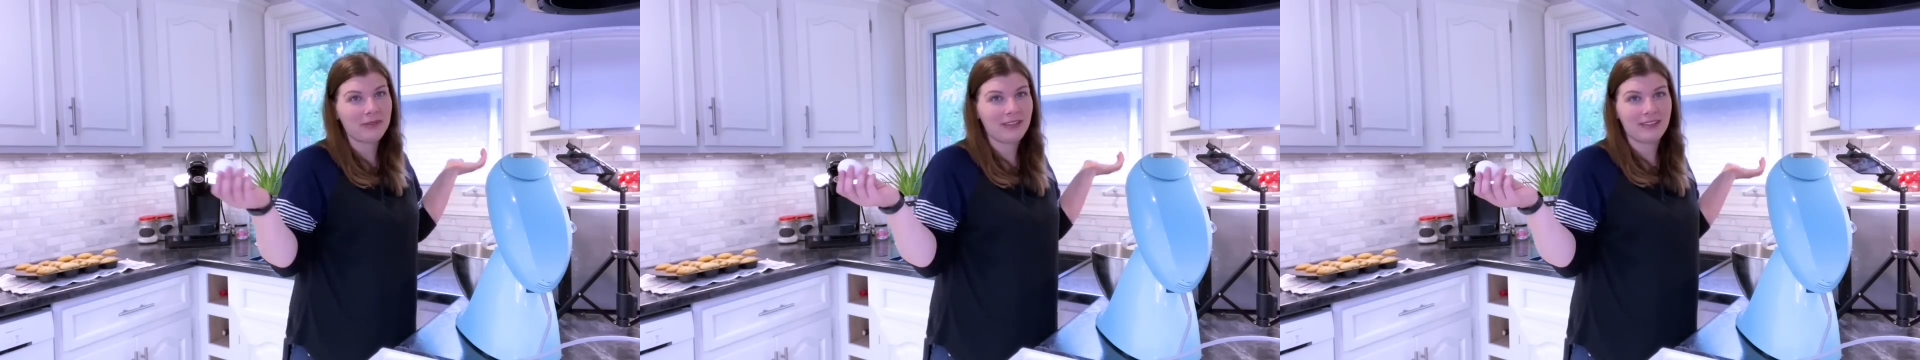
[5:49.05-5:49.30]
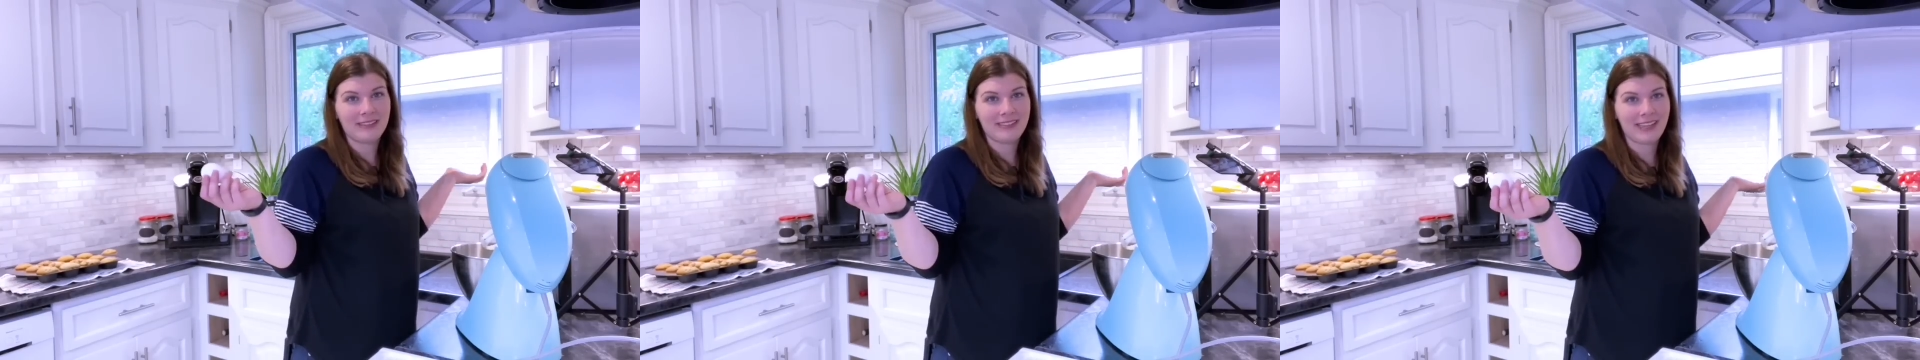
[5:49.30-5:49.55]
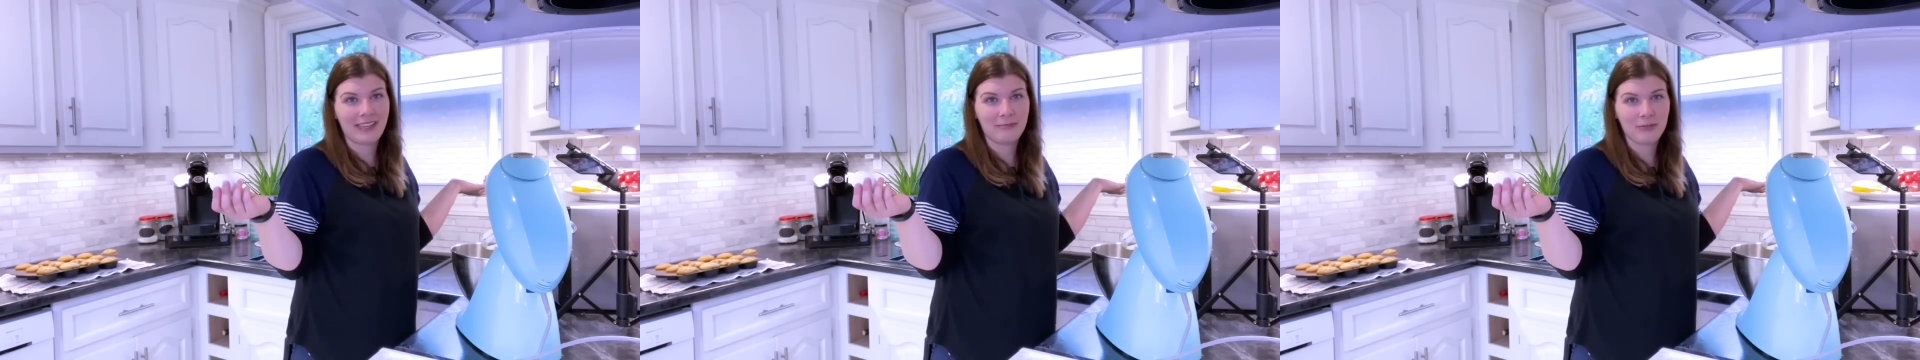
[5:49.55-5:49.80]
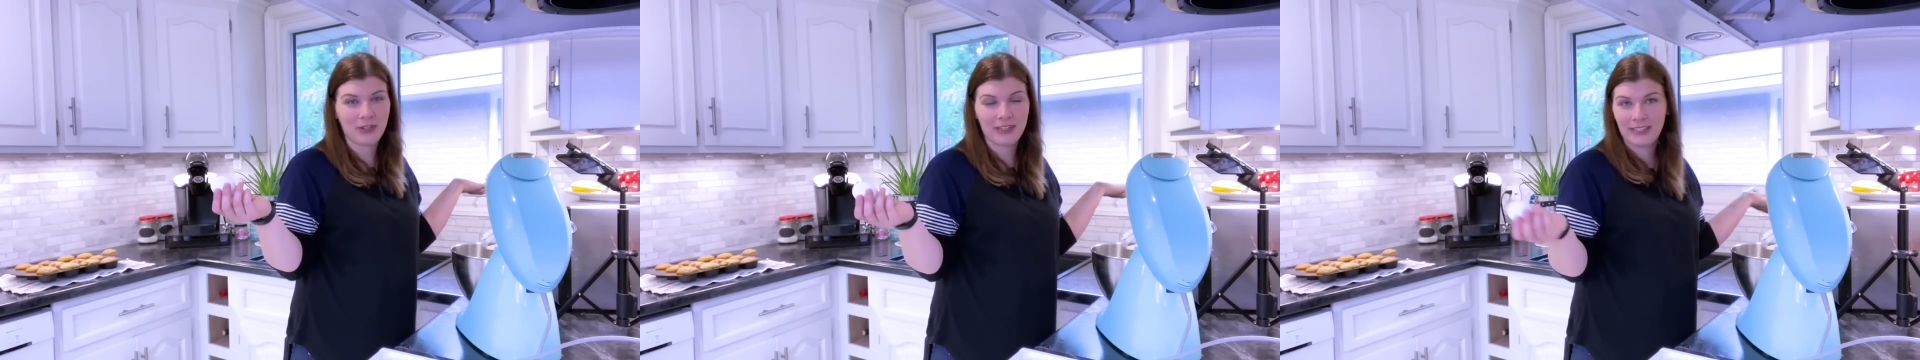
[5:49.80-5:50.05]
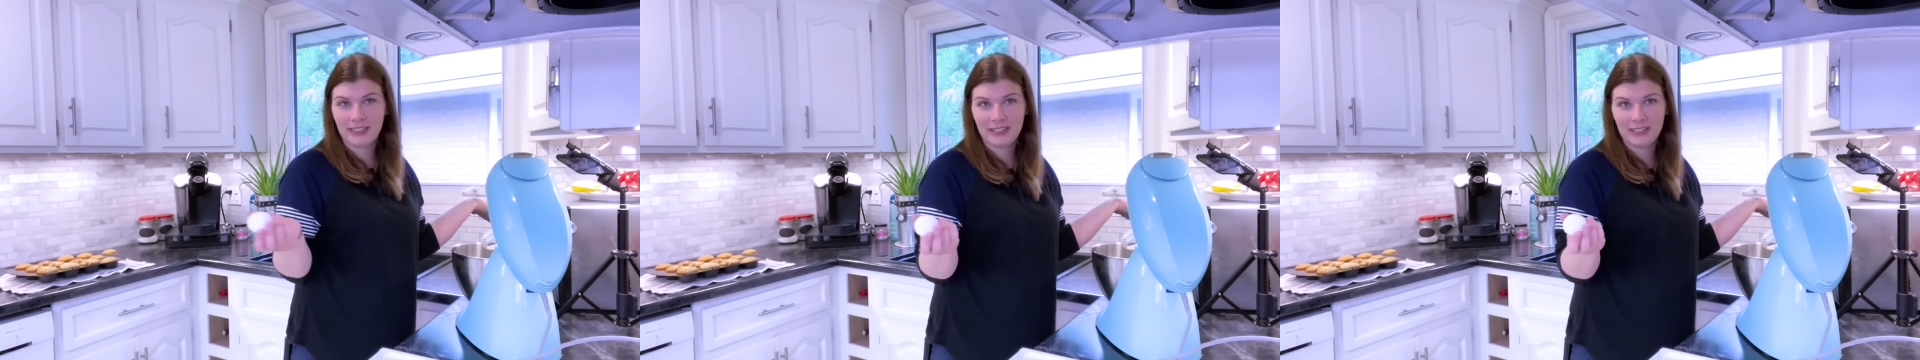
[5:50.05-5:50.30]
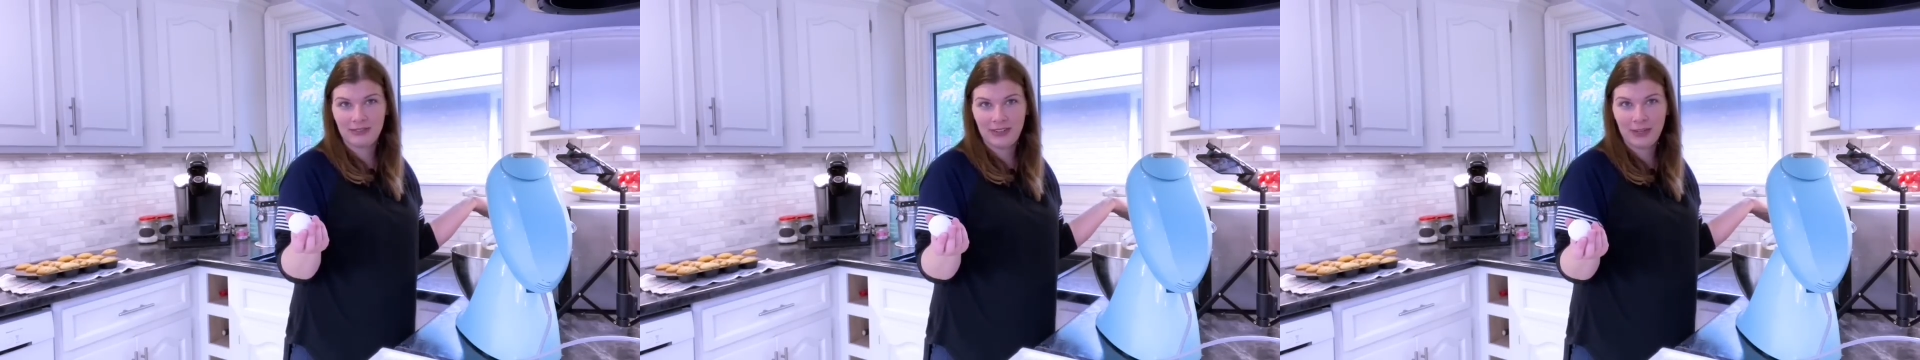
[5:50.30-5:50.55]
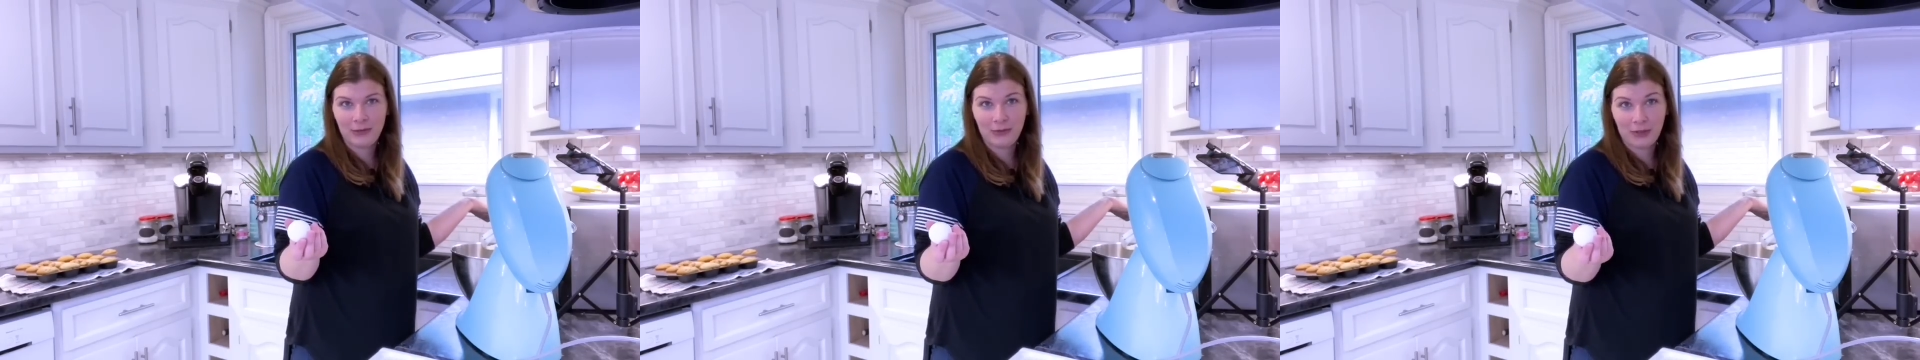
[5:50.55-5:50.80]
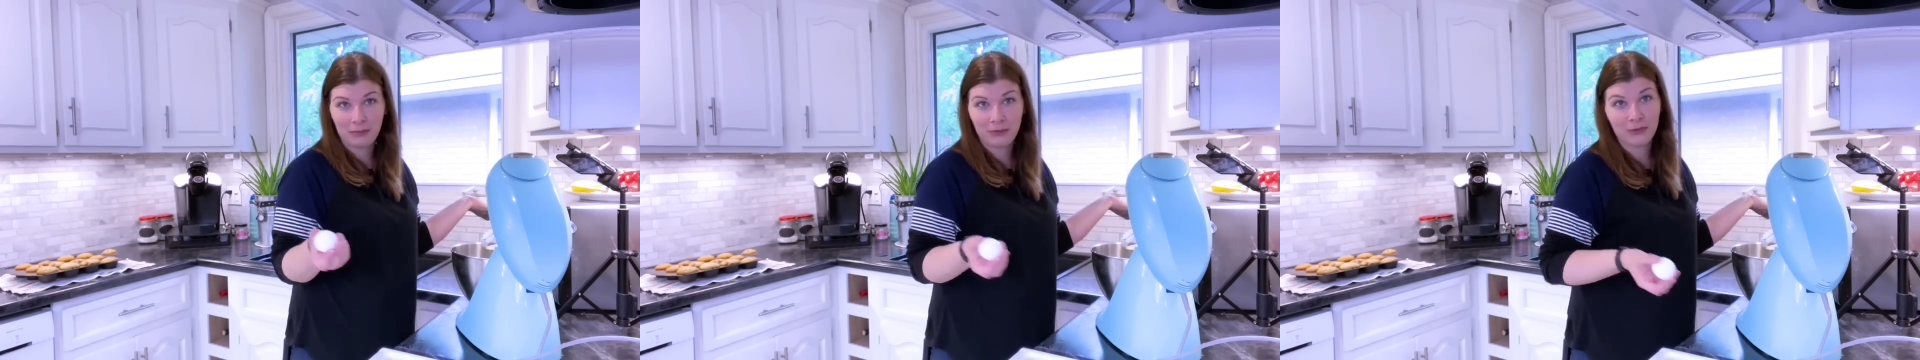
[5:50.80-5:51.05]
because I'm trying to get this video filmed